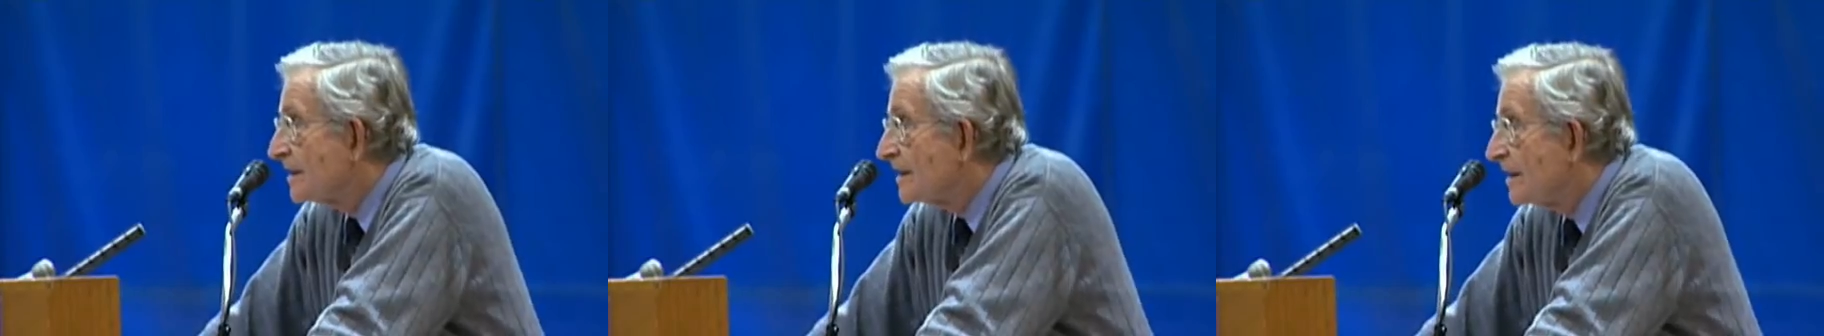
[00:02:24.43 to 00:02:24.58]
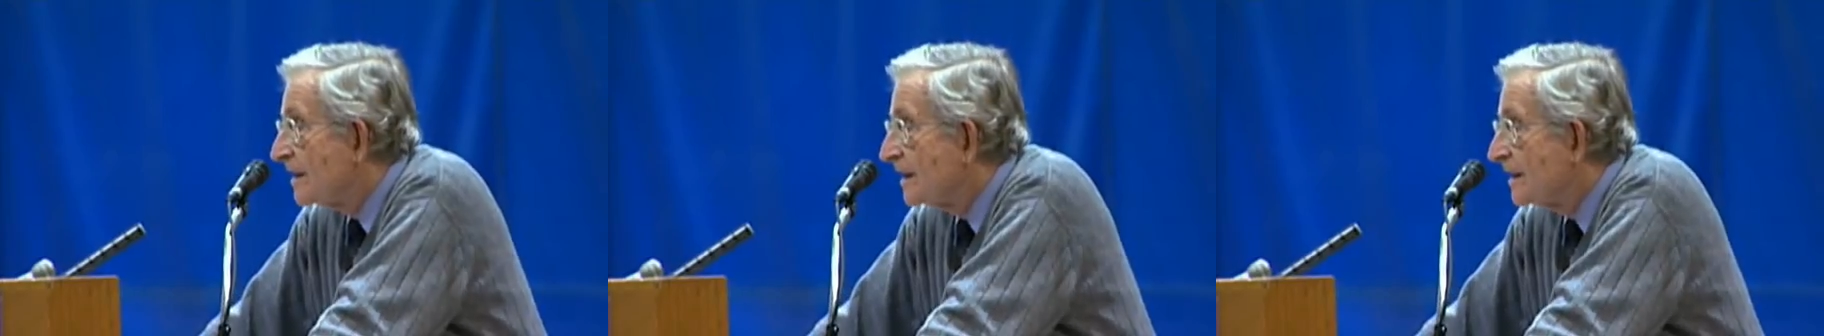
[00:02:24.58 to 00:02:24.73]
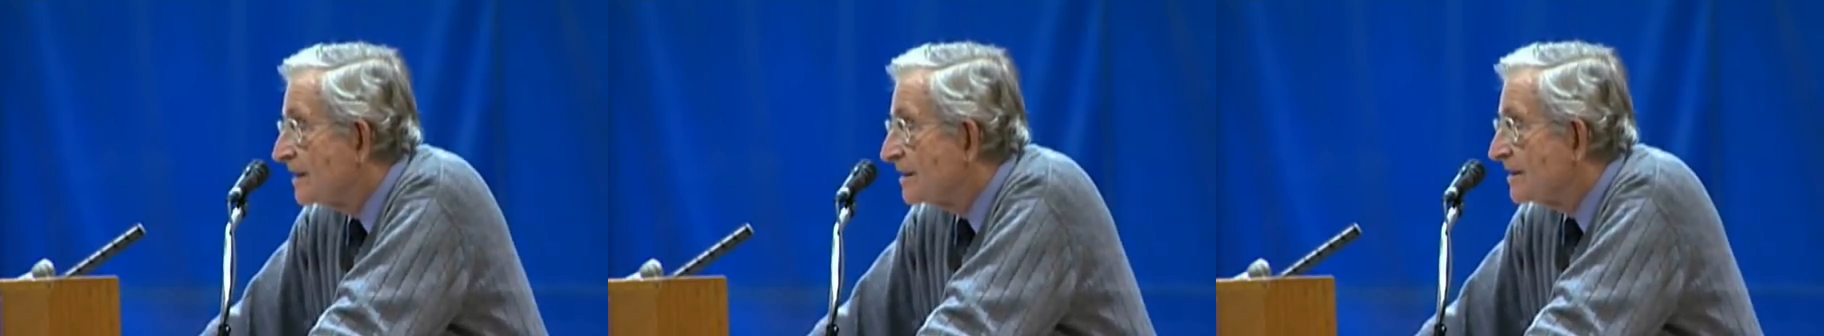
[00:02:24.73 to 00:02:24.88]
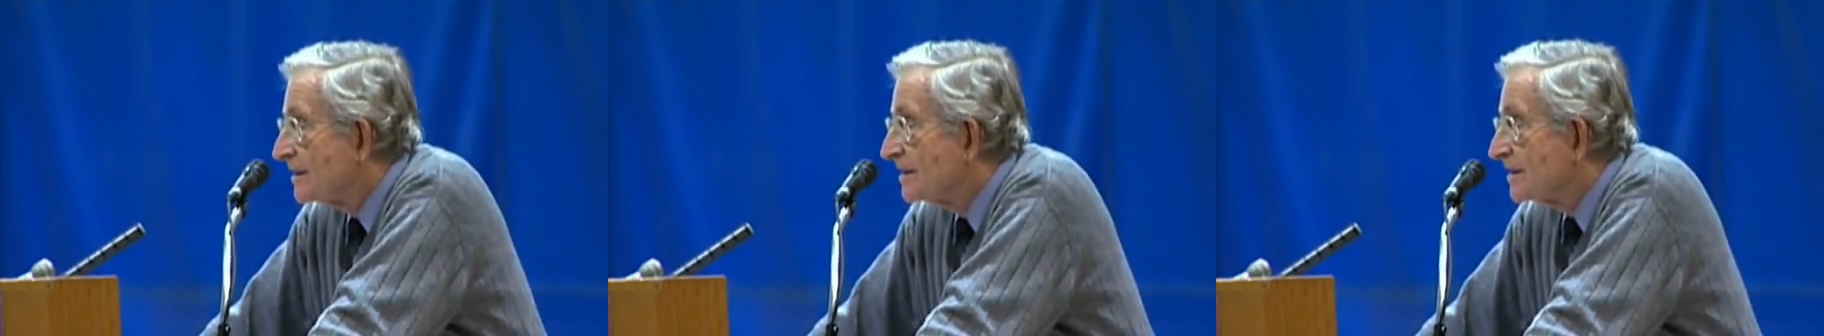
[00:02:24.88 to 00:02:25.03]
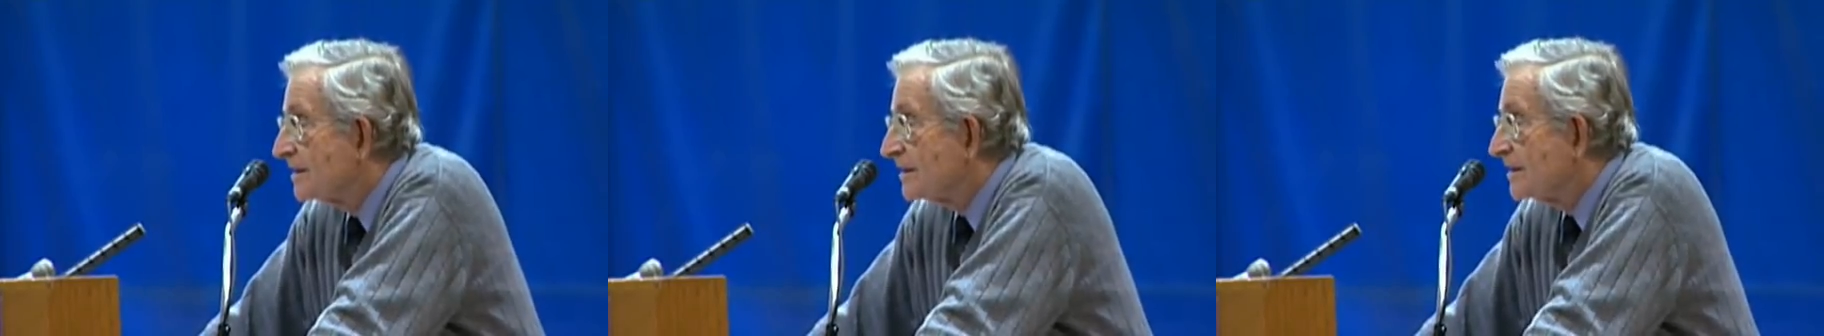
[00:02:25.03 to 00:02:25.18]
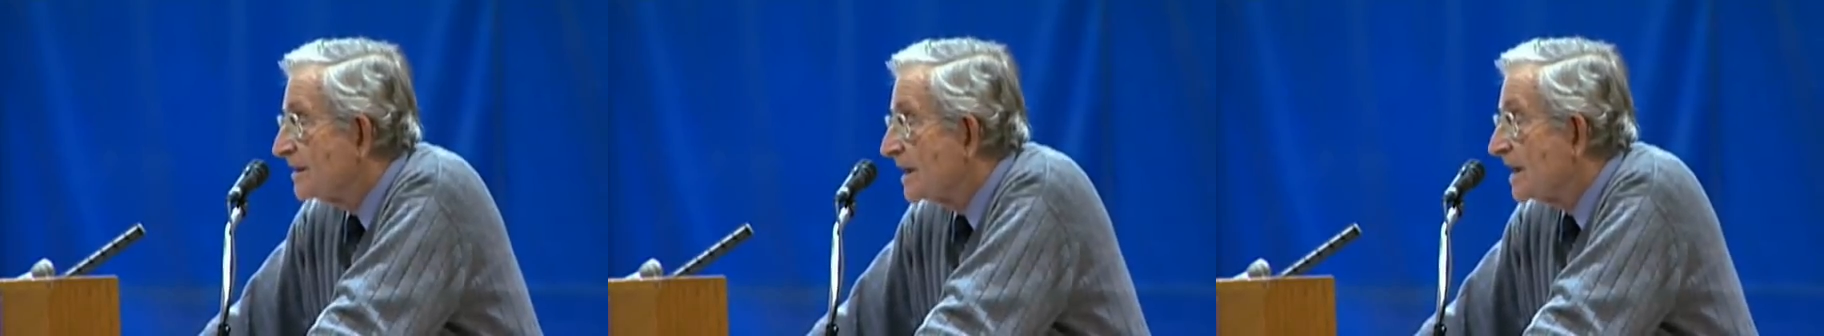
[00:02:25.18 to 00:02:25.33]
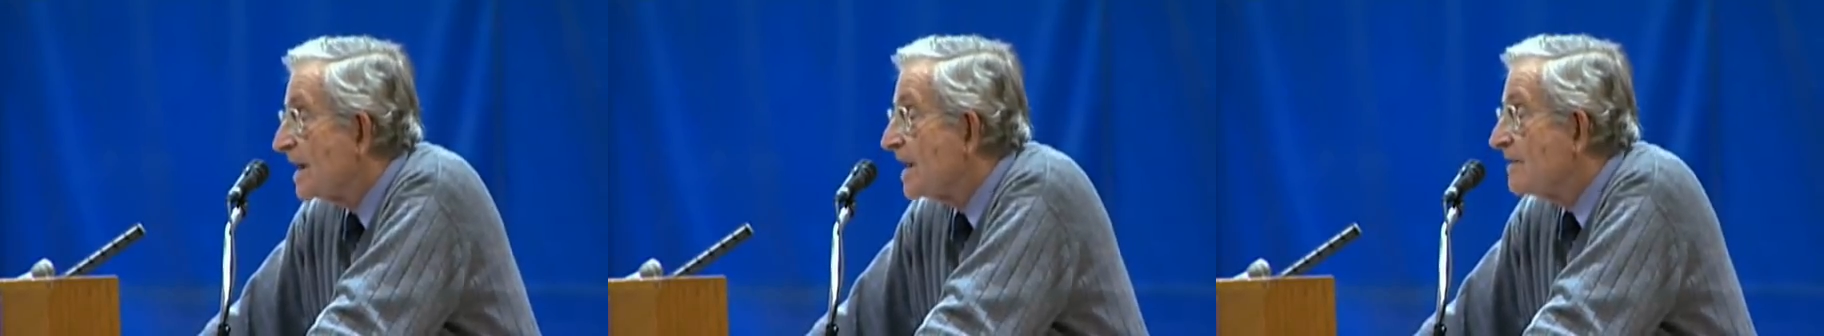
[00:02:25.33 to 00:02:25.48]

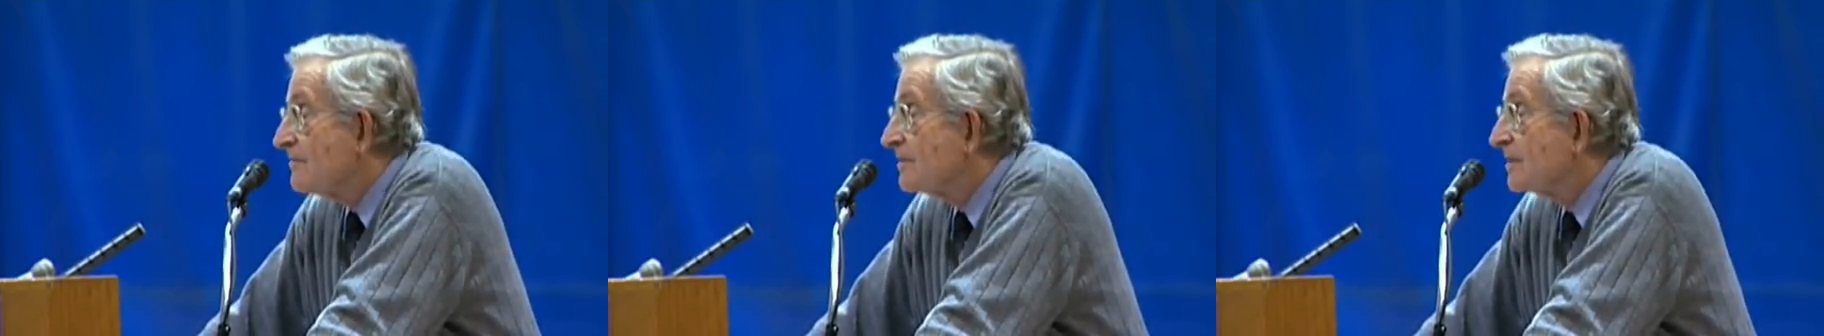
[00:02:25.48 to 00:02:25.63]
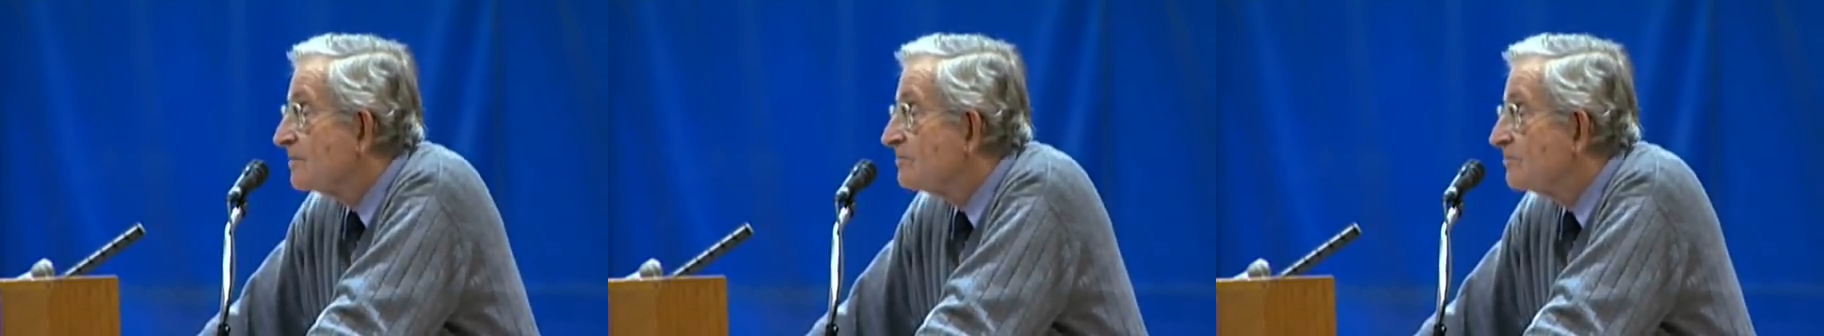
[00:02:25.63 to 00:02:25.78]
They have a